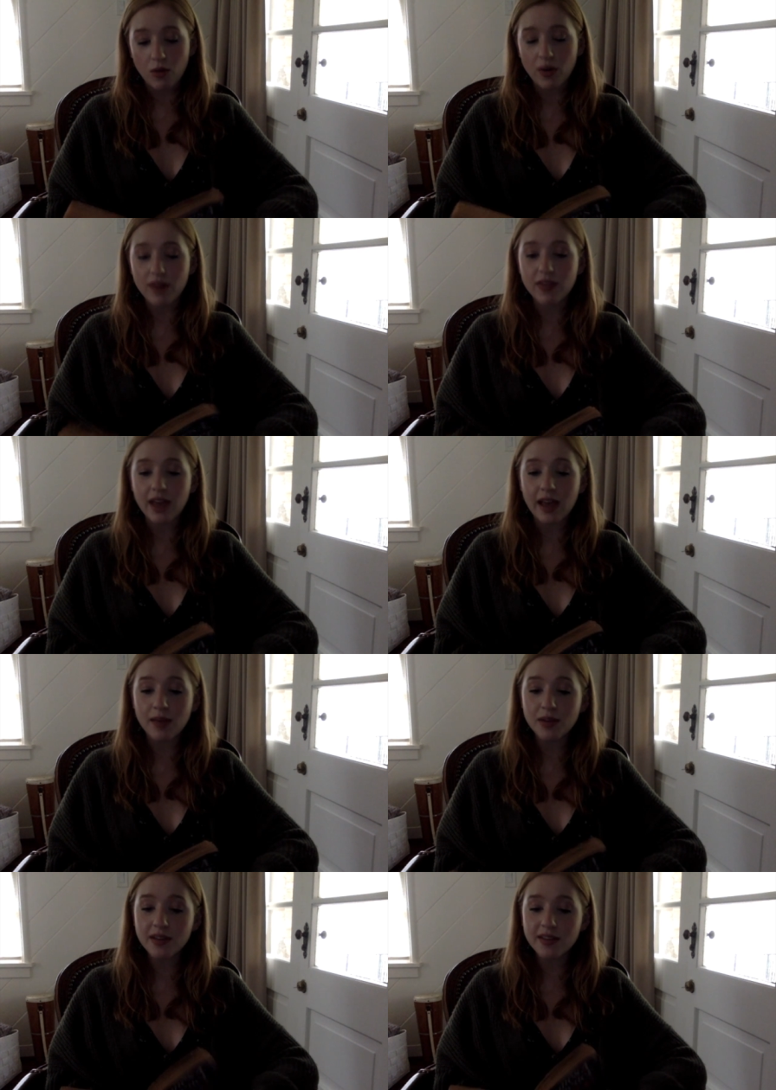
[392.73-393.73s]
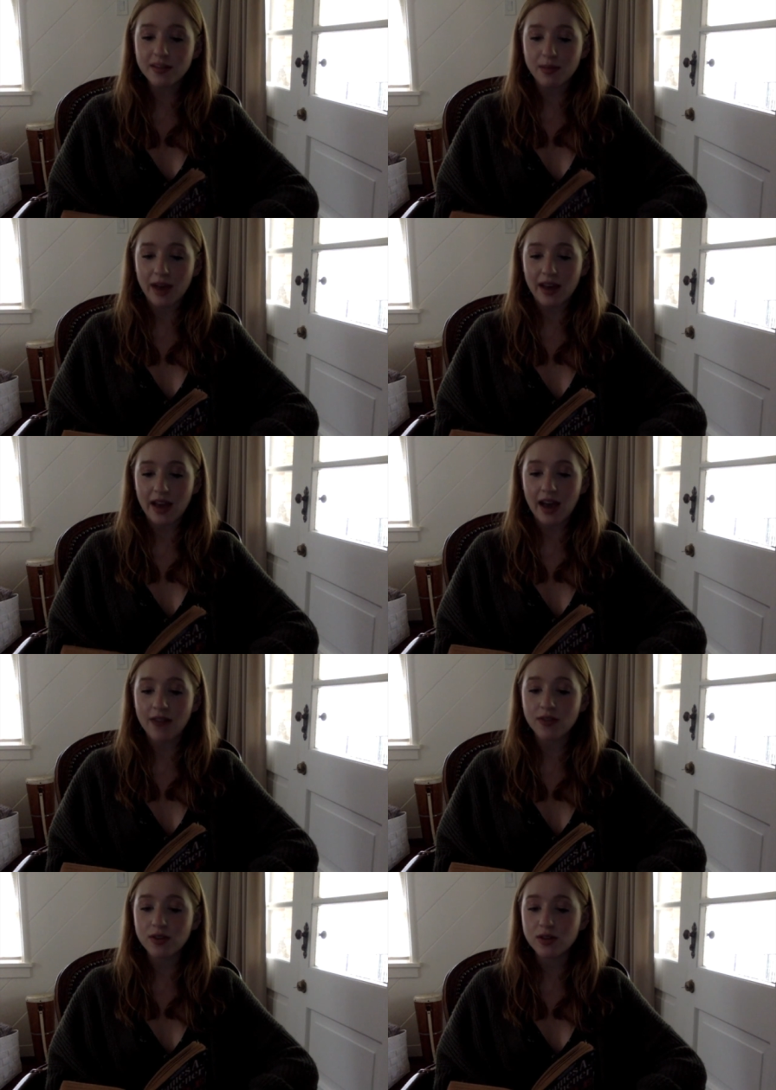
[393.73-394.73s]
one of the ablest men
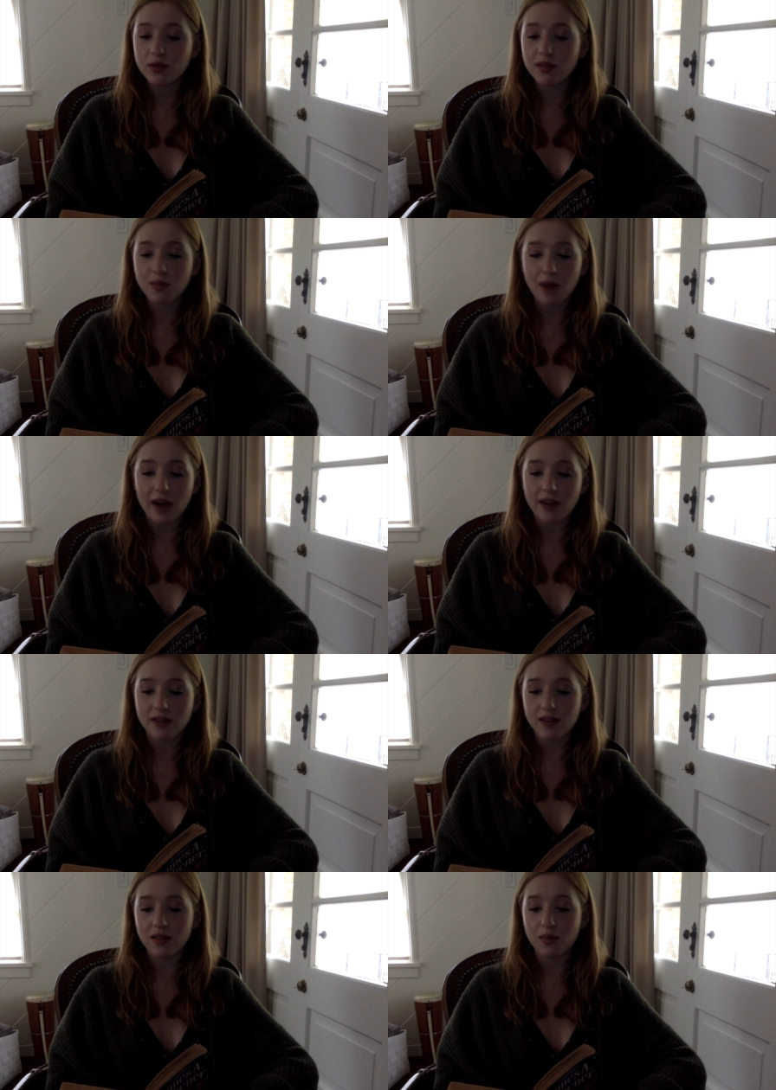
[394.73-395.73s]
ever to aspire to the